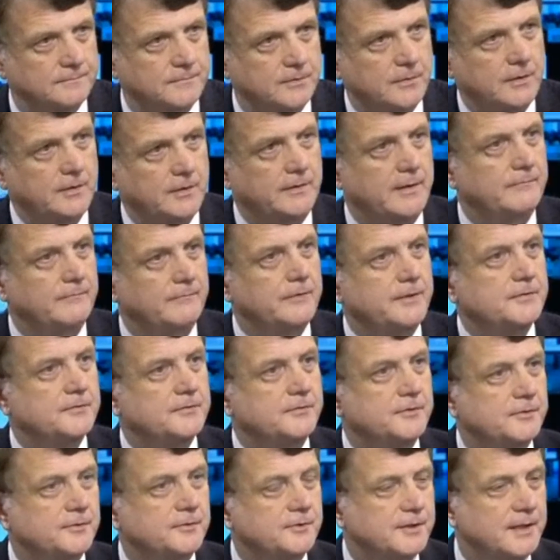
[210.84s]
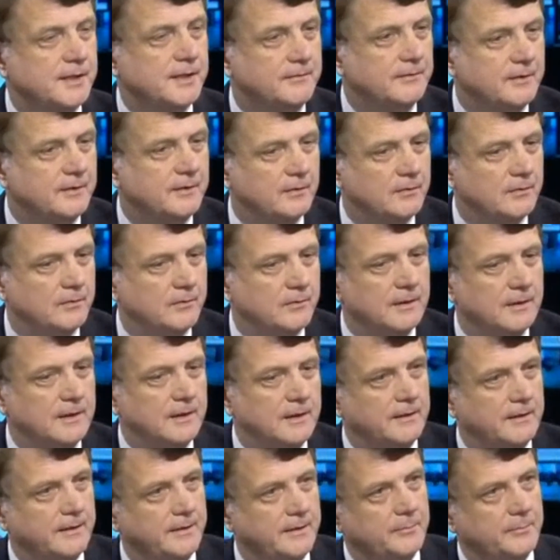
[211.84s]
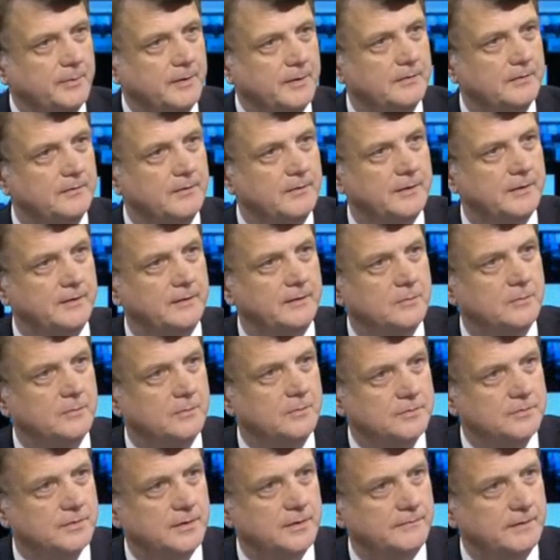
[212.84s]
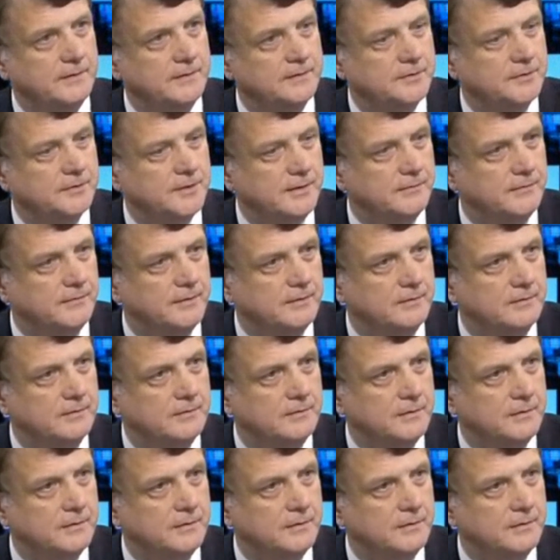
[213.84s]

Look at they've reintroduced Sharia law in Bahrain. Yeah. Who wants to live under Sharia law?